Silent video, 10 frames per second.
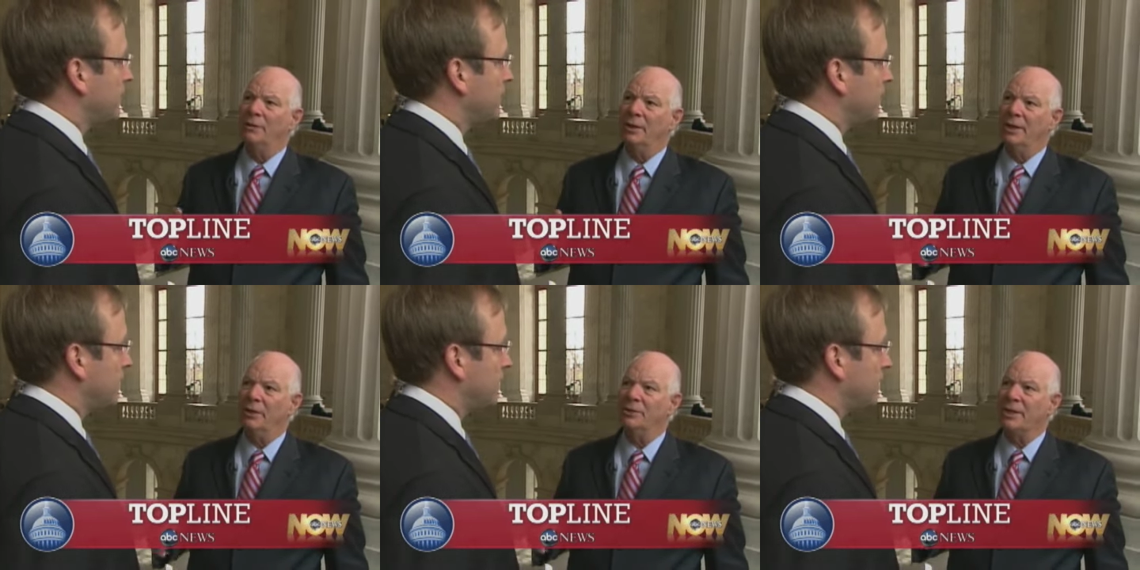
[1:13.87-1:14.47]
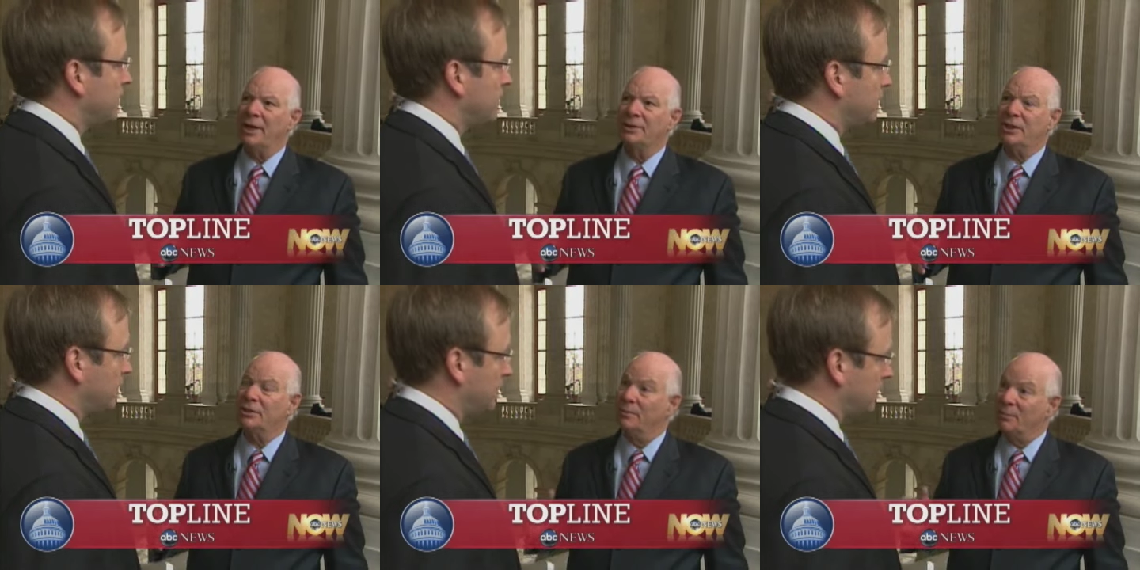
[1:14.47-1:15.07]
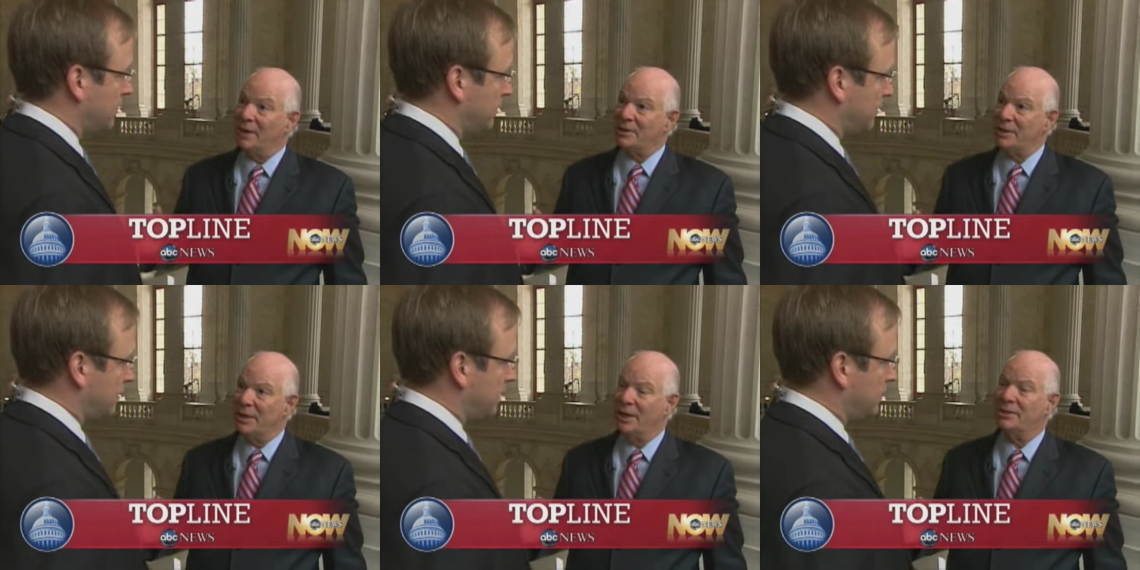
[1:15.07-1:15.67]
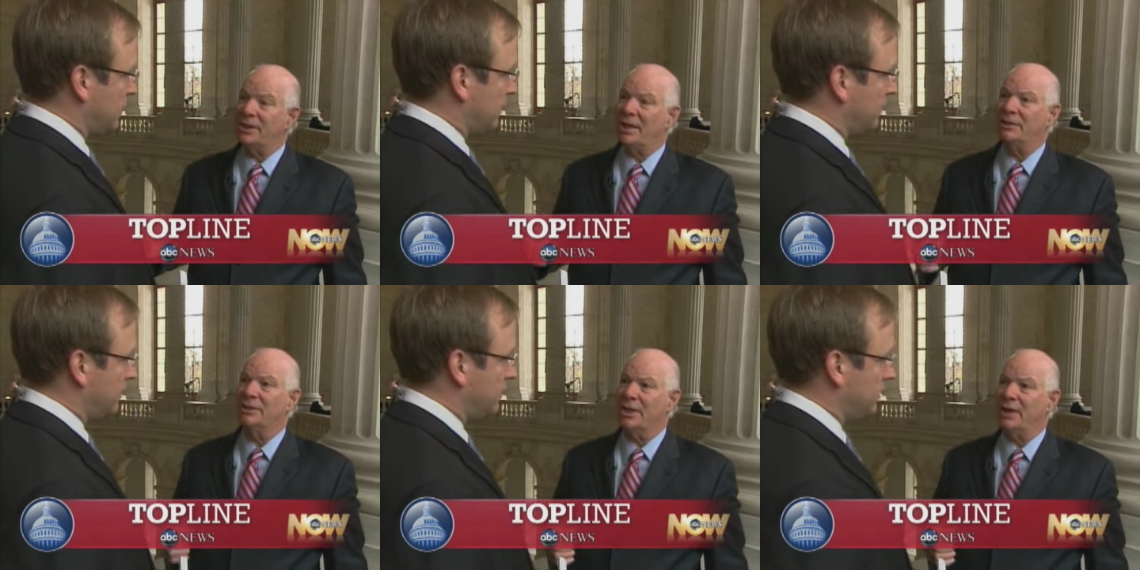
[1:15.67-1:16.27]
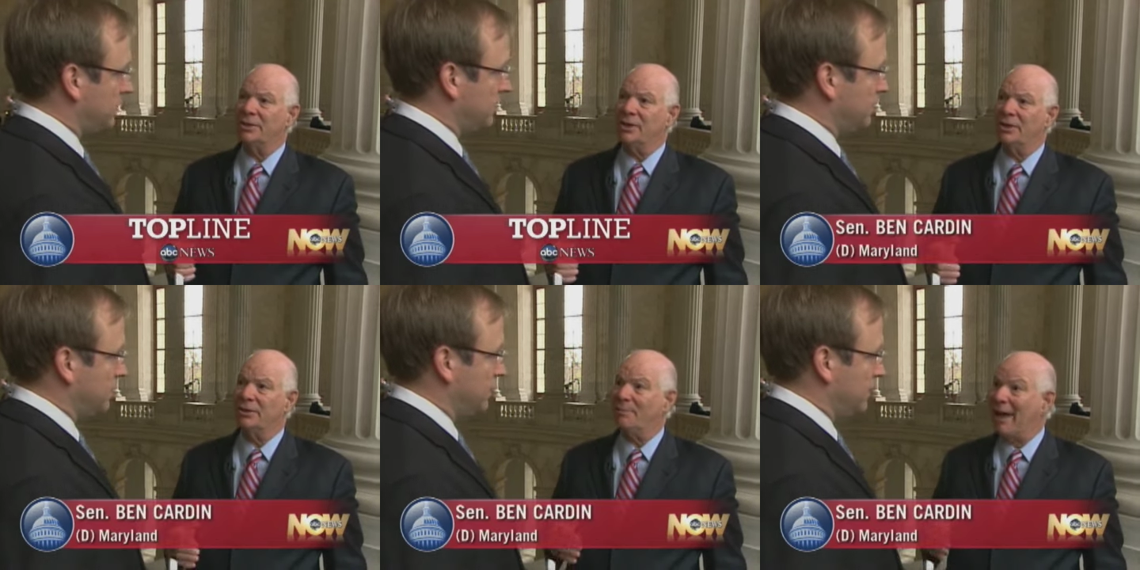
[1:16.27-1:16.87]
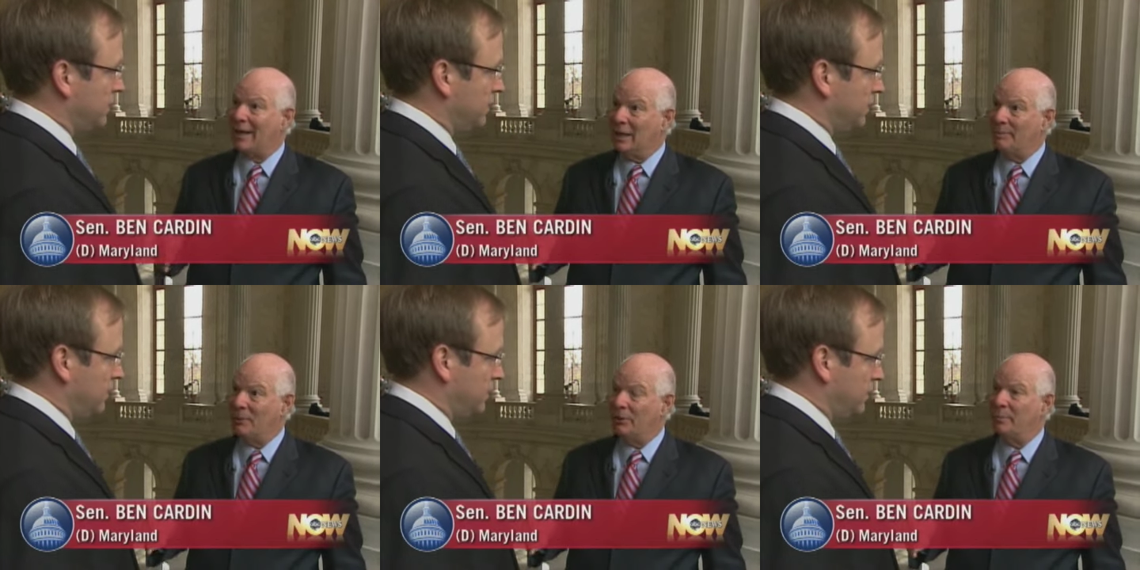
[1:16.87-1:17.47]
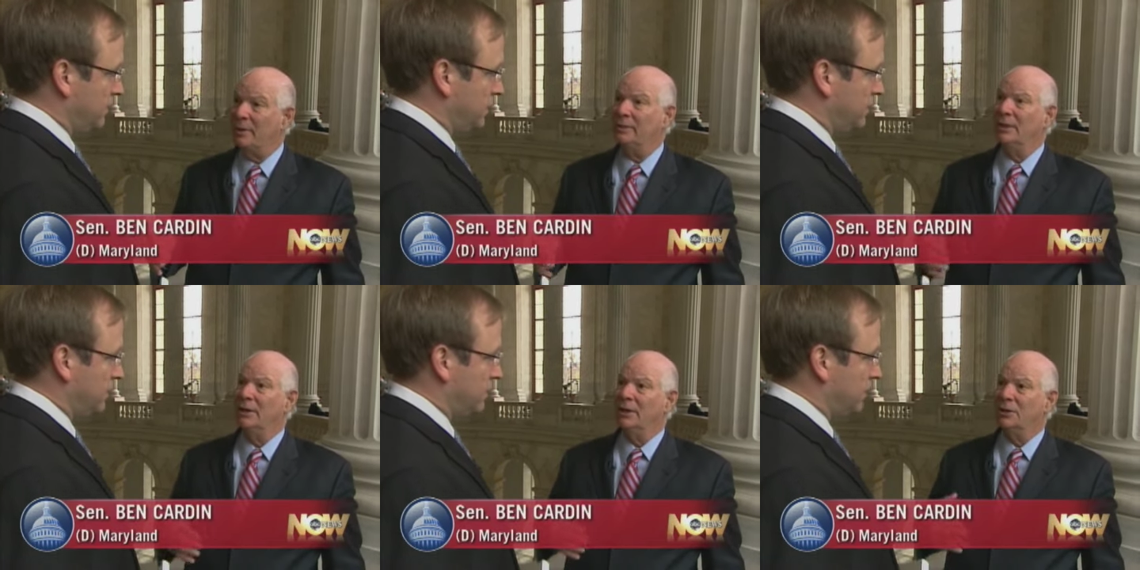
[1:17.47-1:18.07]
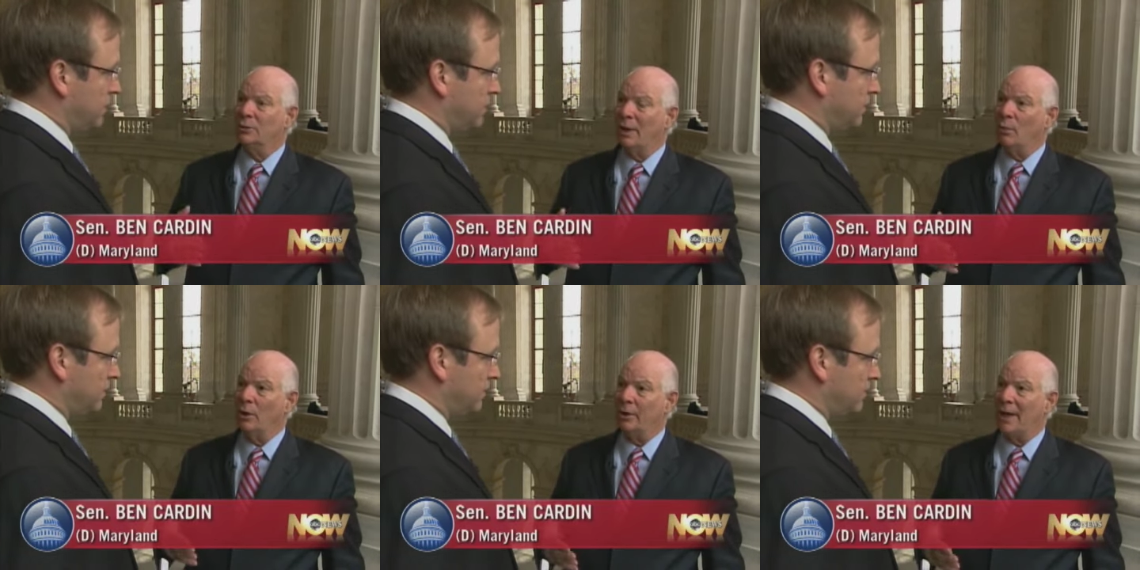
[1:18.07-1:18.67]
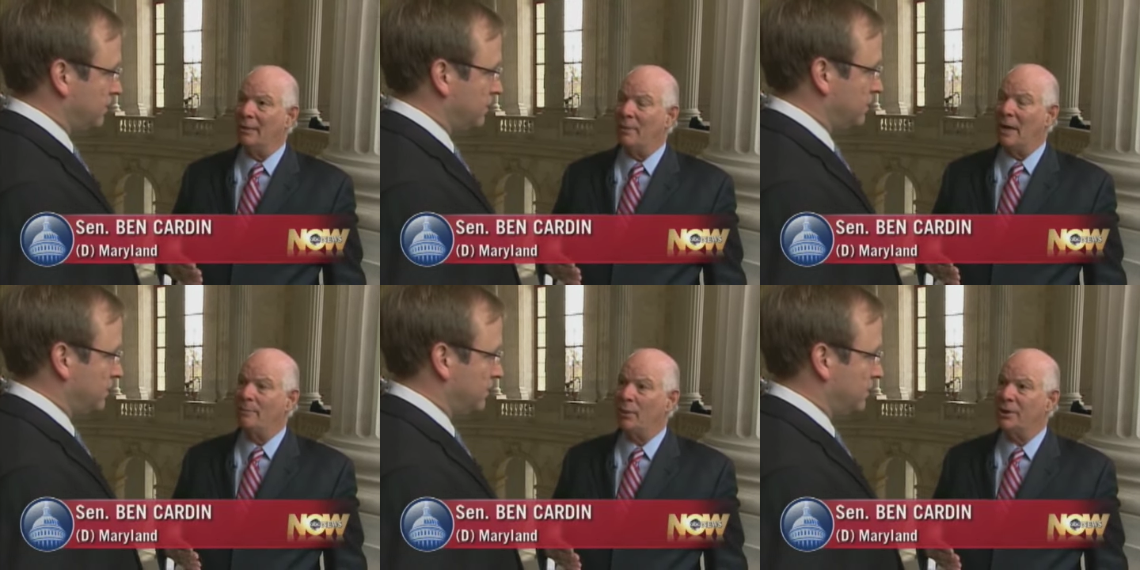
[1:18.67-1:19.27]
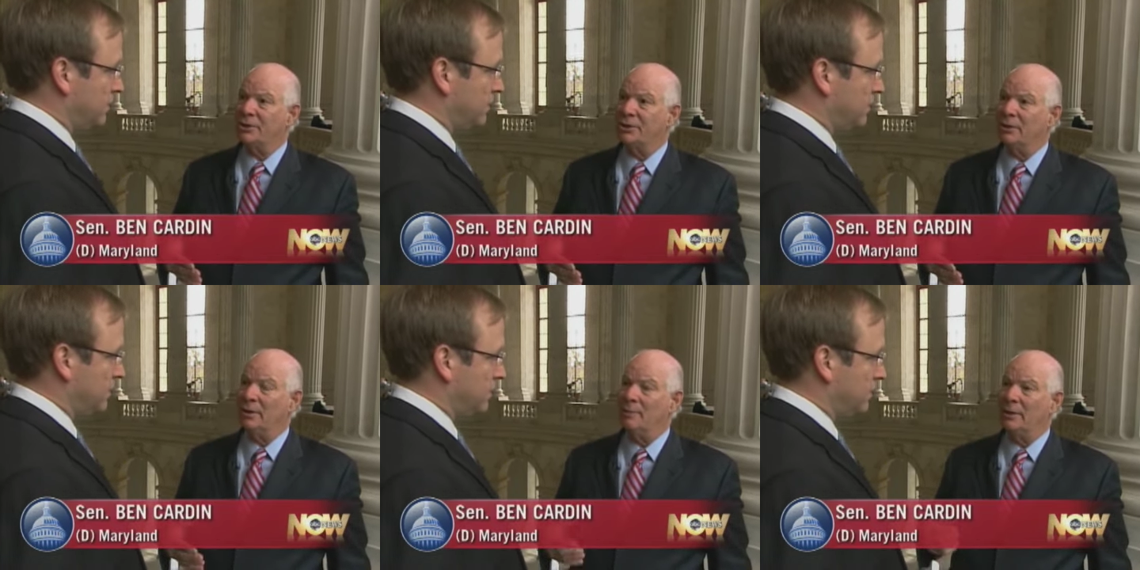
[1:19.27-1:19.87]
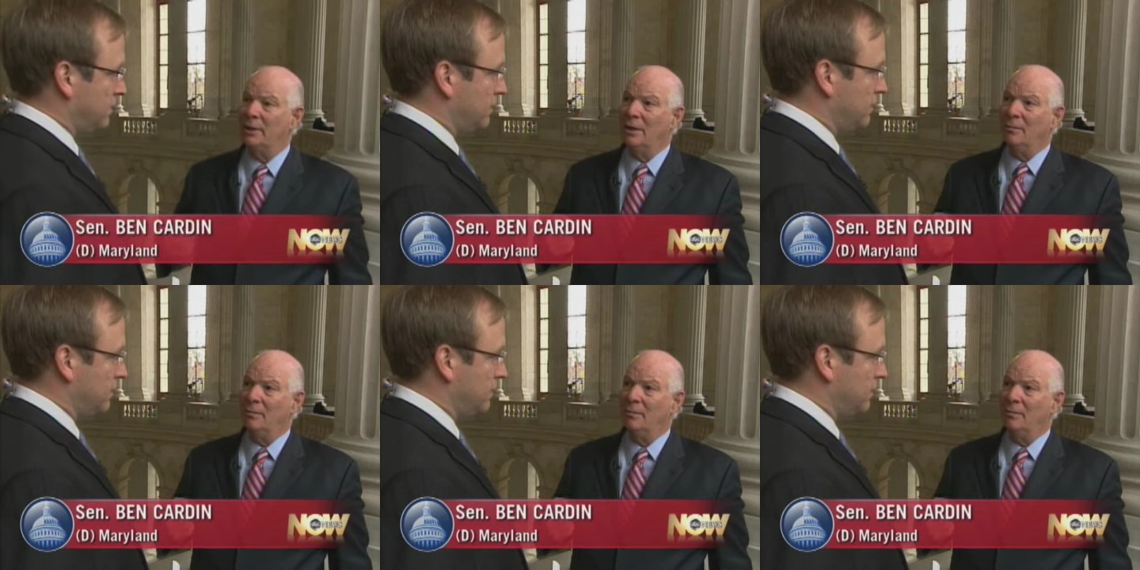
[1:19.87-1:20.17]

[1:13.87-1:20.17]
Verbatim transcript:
Speaker 1: the leader has asked us, the President of the United States has asked us to back up a little bit. Let's try to work out a bipartisan agreement.